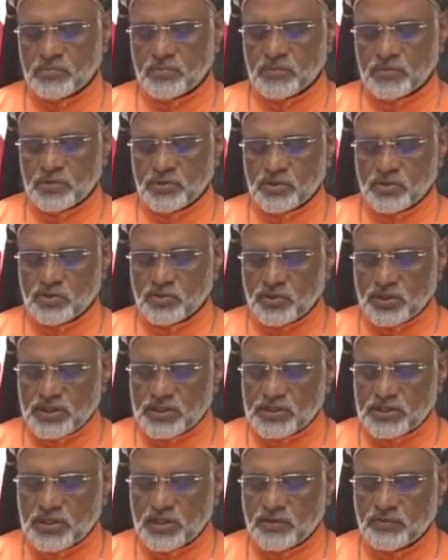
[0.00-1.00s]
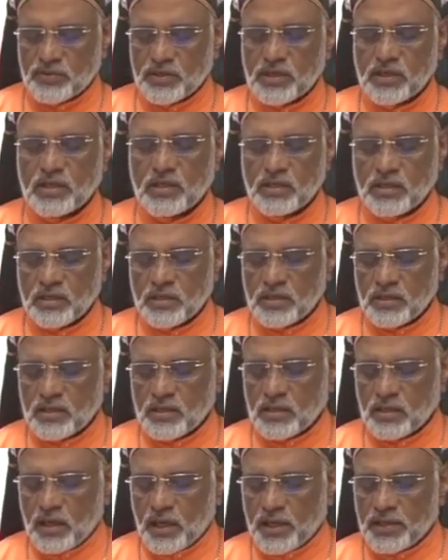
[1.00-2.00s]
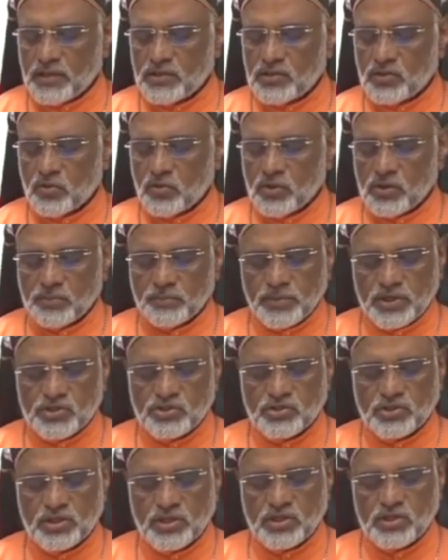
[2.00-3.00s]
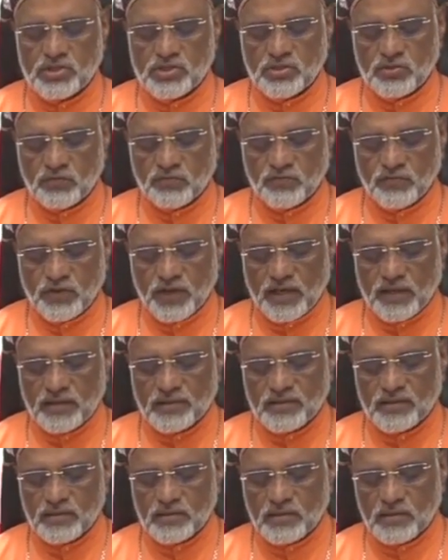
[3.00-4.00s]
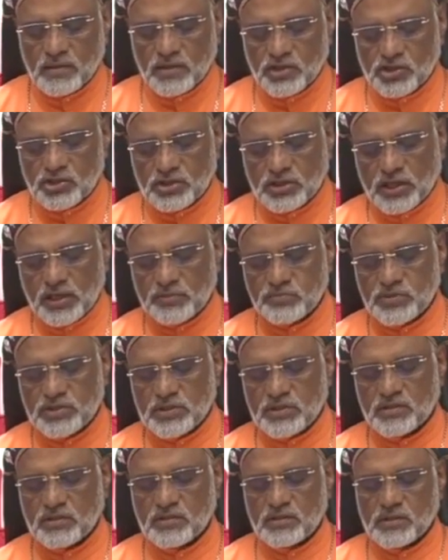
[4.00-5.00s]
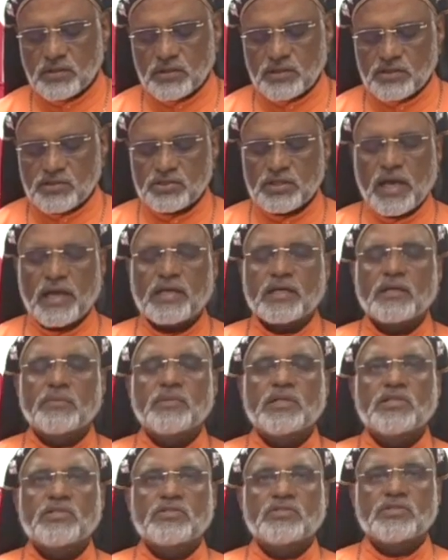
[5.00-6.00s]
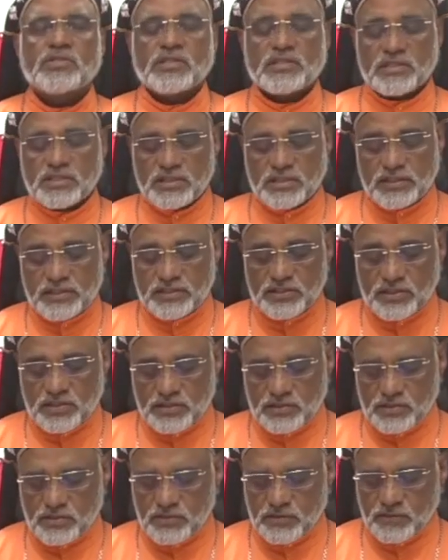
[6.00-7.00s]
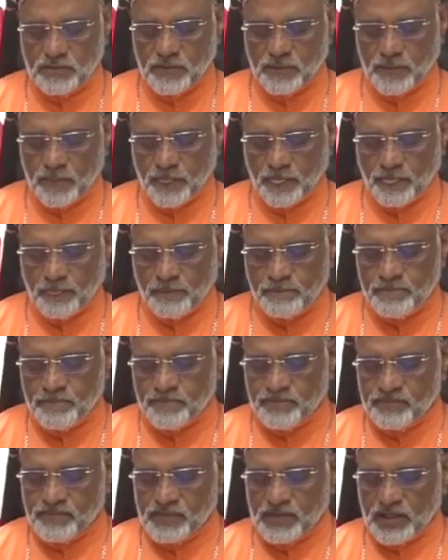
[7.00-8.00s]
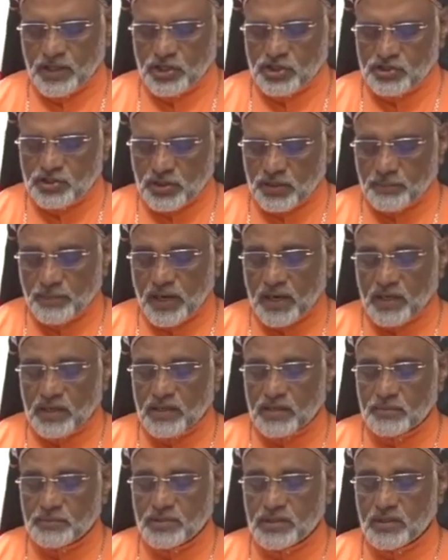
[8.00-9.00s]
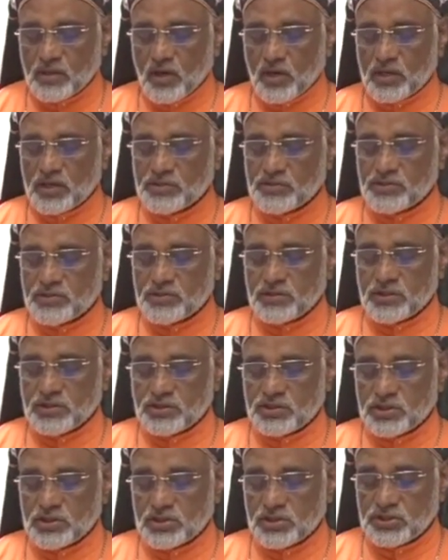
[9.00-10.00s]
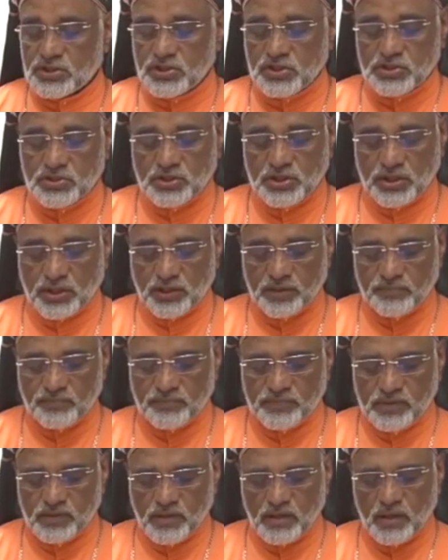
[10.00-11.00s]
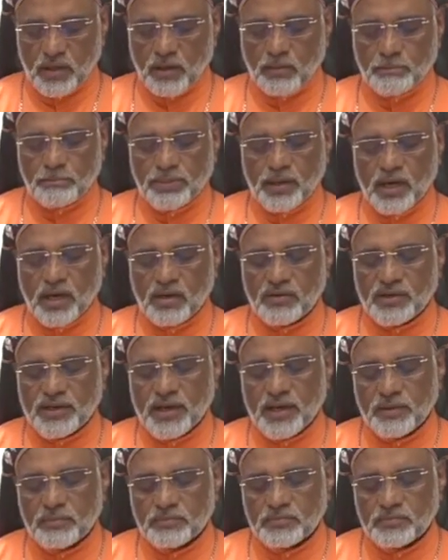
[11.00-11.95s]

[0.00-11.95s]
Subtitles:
to discover untold mysteries of faith, scripture, sacraments, and traditions. His remarkable knowledge in church history empowered him